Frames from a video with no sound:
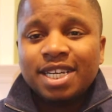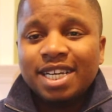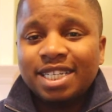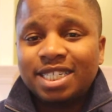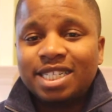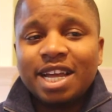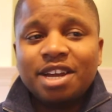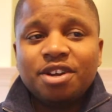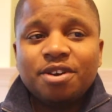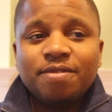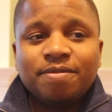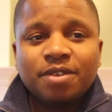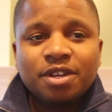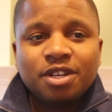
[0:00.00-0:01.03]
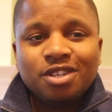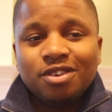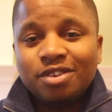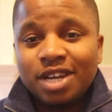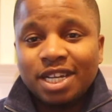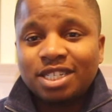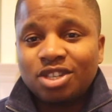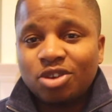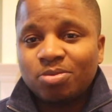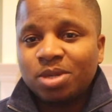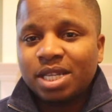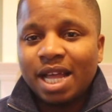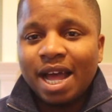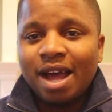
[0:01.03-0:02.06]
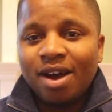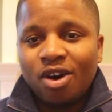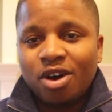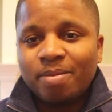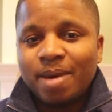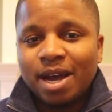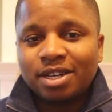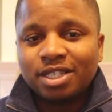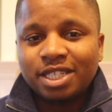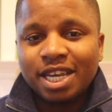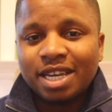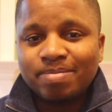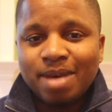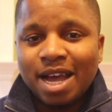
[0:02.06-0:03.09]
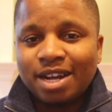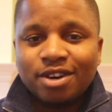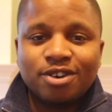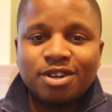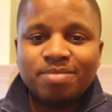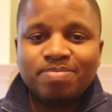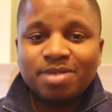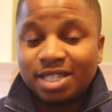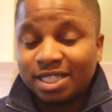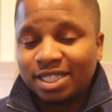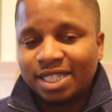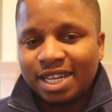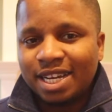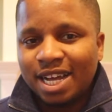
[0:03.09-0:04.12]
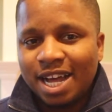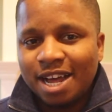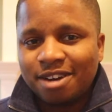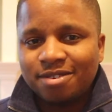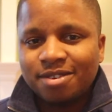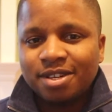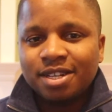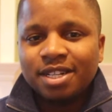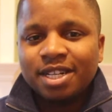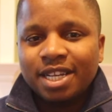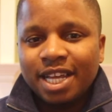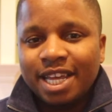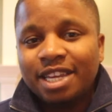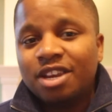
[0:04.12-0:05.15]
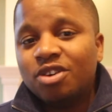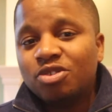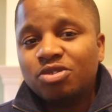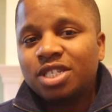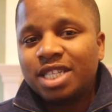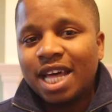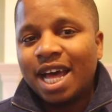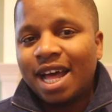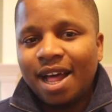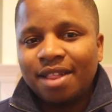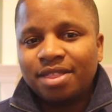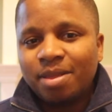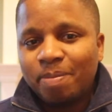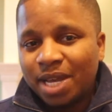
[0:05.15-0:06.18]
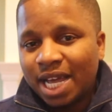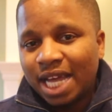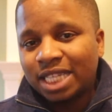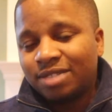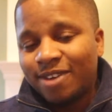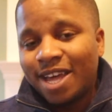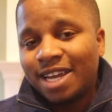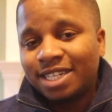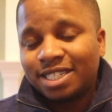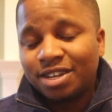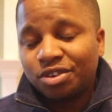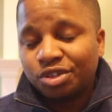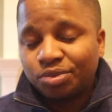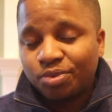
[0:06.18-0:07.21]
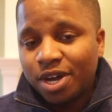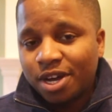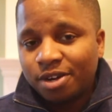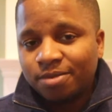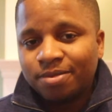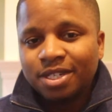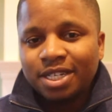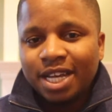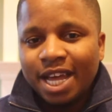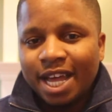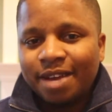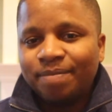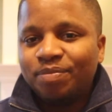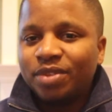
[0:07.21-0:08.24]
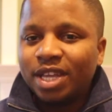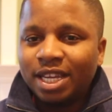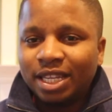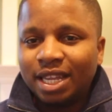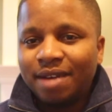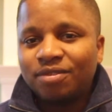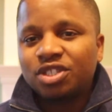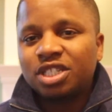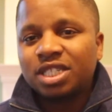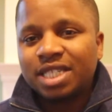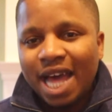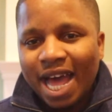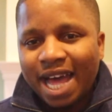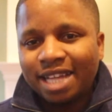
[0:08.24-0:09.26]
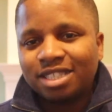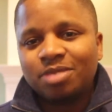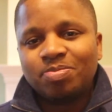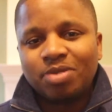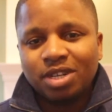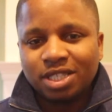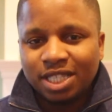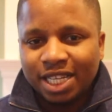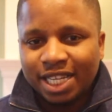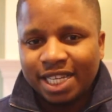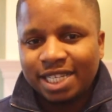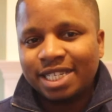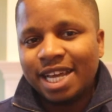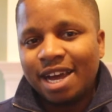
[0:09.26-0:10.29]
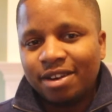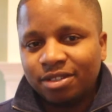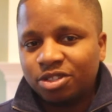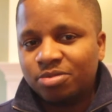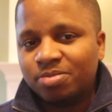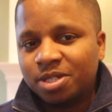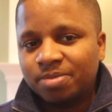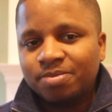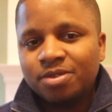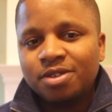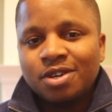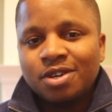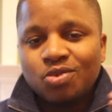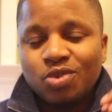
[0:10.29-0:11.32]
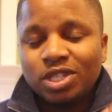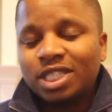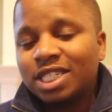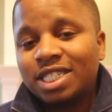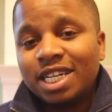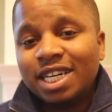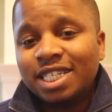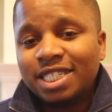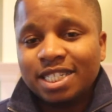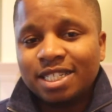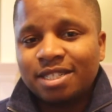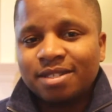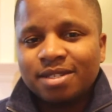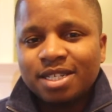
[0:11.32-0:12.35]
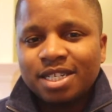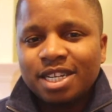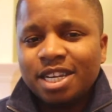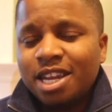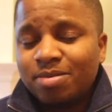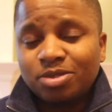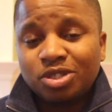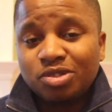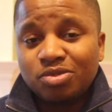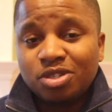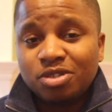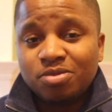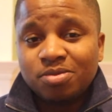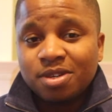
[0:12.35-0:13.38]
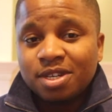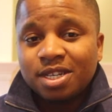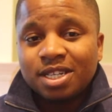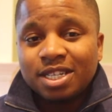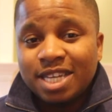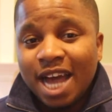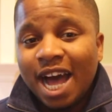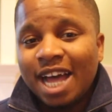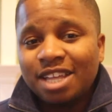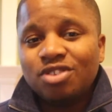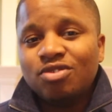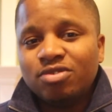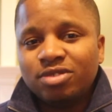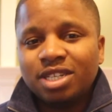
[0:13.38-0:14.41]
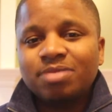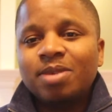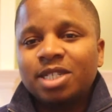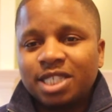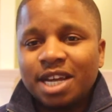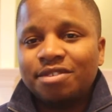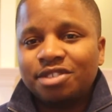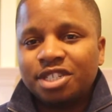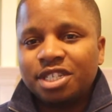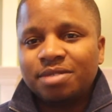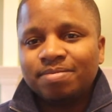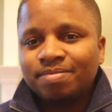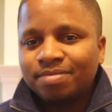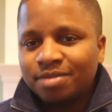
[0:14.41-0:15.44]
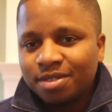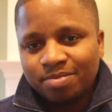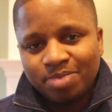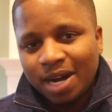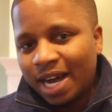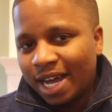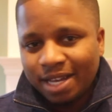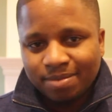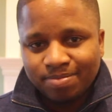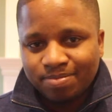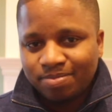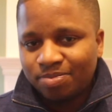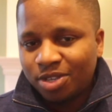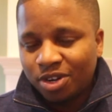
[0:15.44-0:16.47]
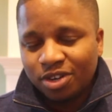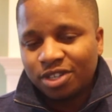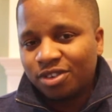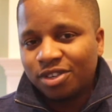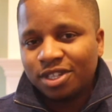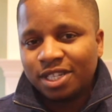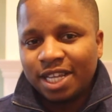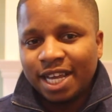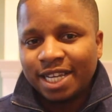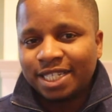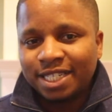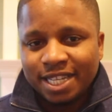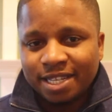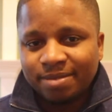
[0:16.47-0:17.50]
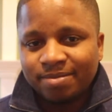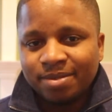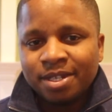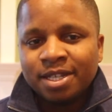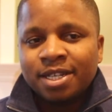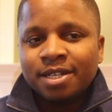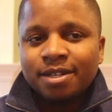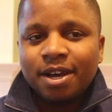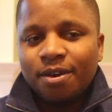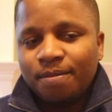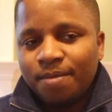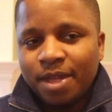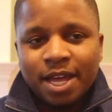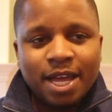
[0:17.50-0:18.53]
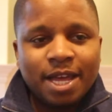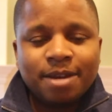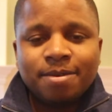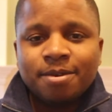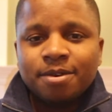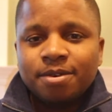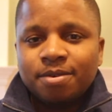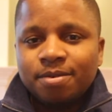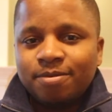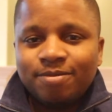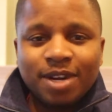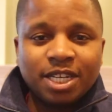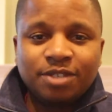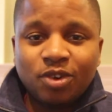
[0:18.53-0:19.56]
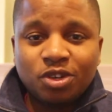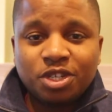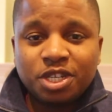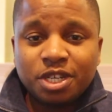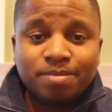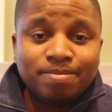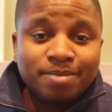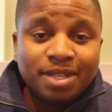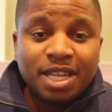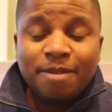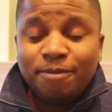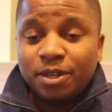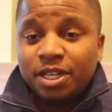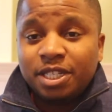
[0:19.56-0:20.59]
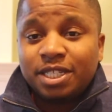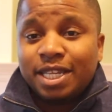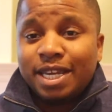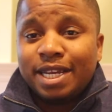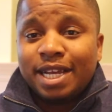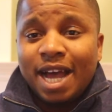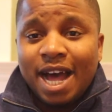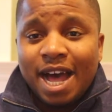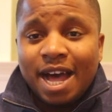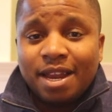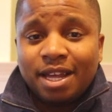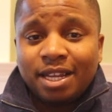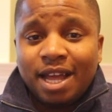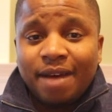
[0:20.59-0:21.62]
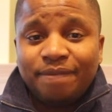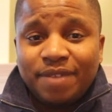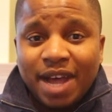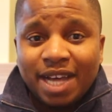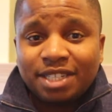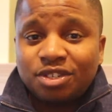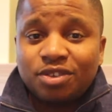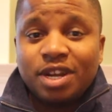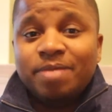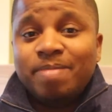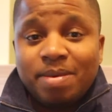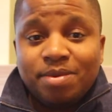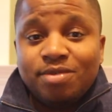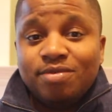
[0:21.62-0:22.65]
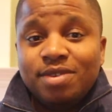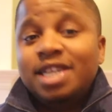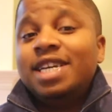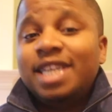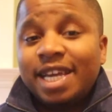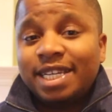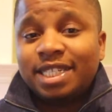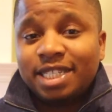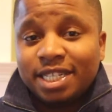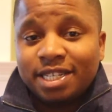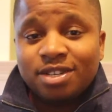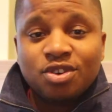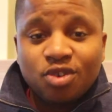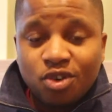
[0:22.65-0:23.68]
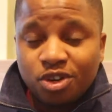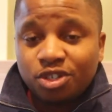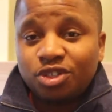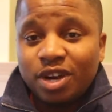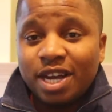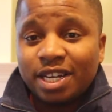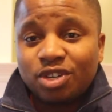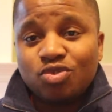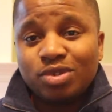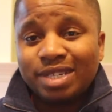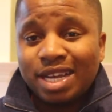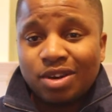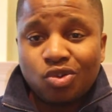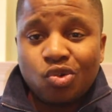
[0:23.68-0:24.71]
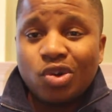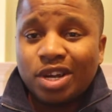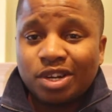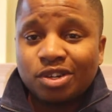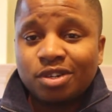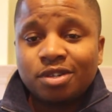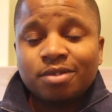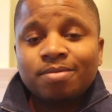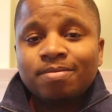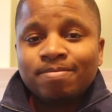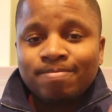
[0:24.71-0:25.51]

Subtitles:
Instead of your Nest thermostat automatically kicking back on because it's getting hotter, it knows that the Big Ass Fan is there as well, and it leverages that to bring the heat down a little bit. What this does is enables you to not use as much energy by turning on the AC. And vice versa, if it is getting hot a lot faster and maybe you need AC or you're trying to cool it down quicker,